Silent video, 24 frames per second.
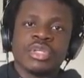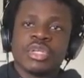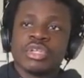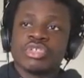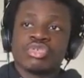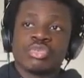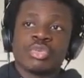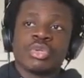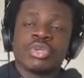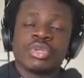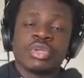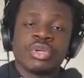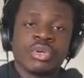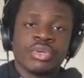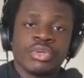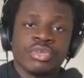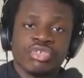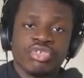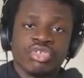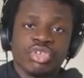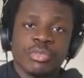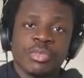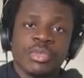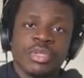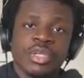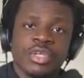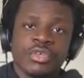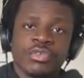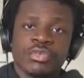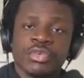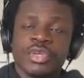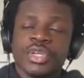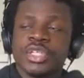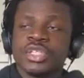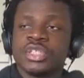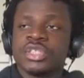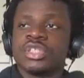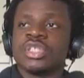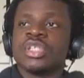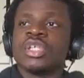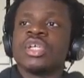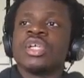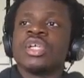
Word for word: I just wanted to go in the gym and lift weights.